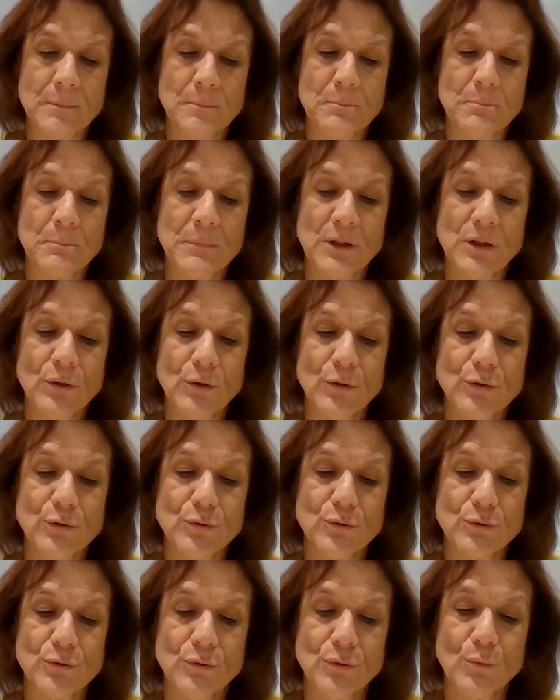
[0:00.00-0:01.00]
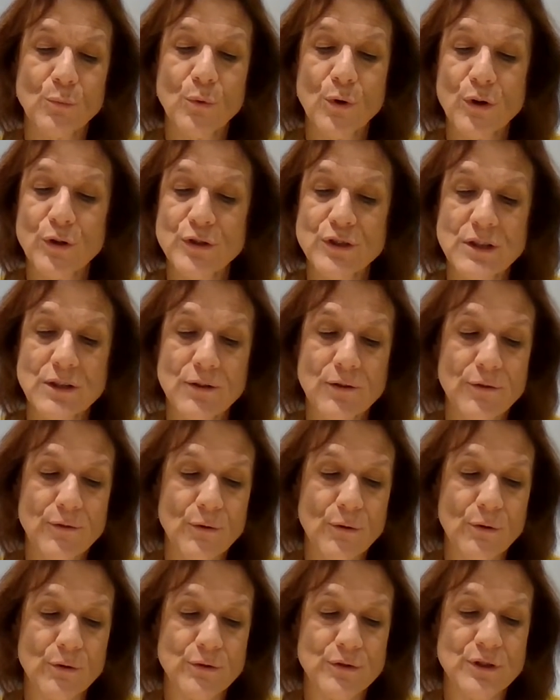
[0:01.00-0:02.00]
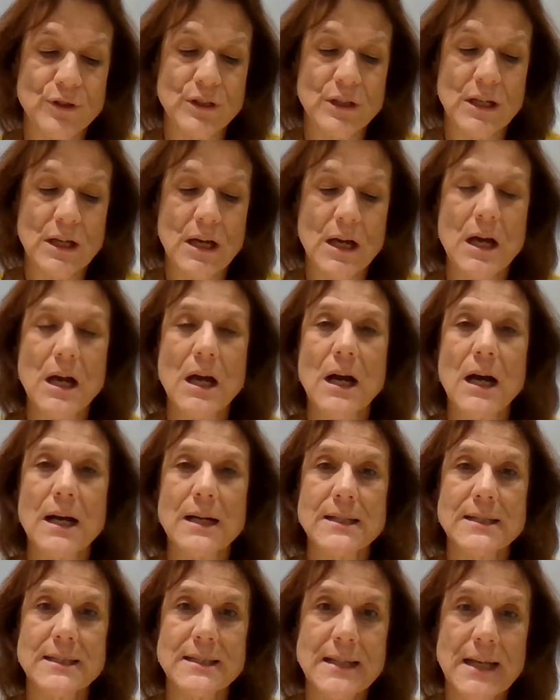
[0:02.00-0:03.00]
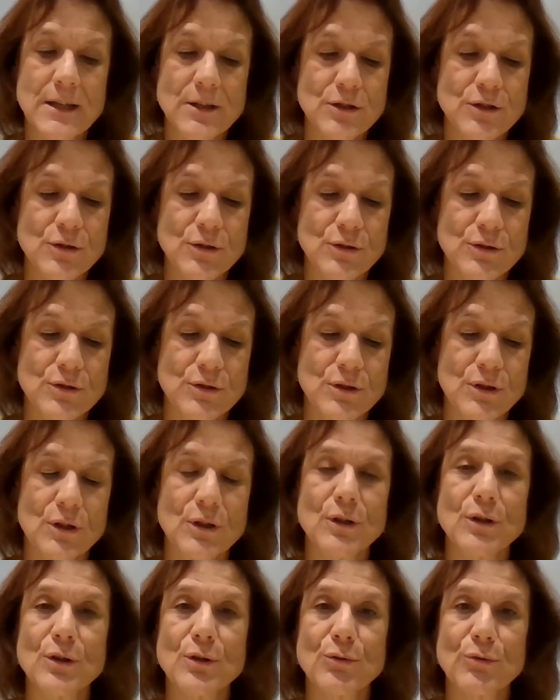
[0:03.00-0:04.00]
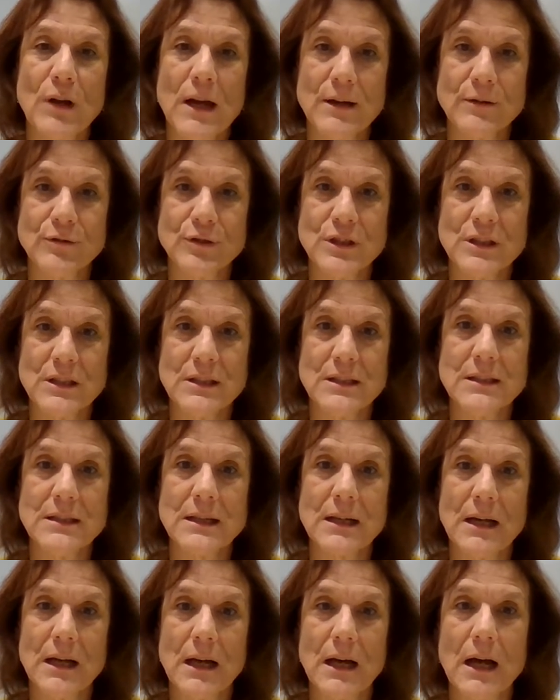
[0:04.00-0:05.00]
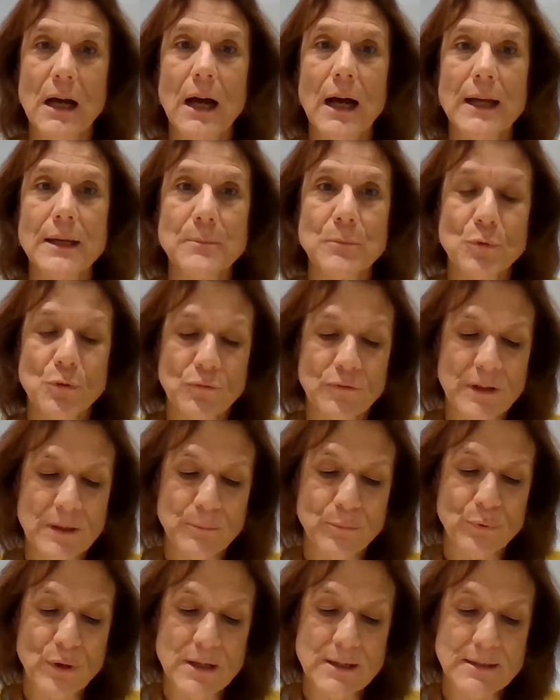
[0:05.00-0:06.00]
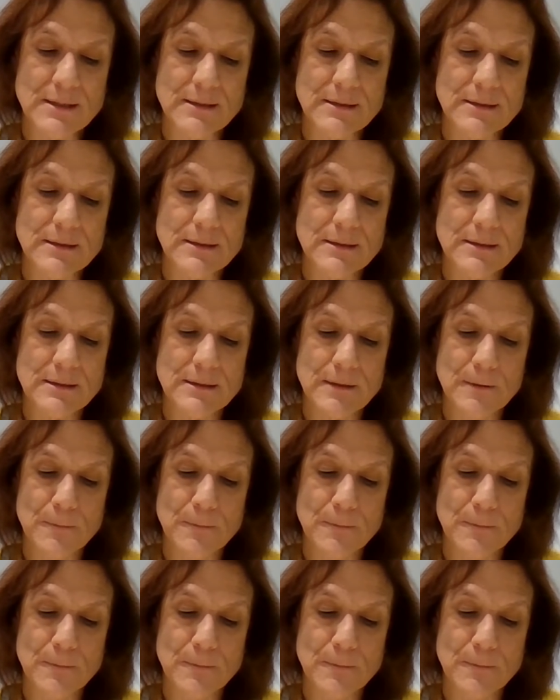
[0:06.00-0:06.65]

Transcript: beyond words and thought, a centered, grounded, unmoving presence.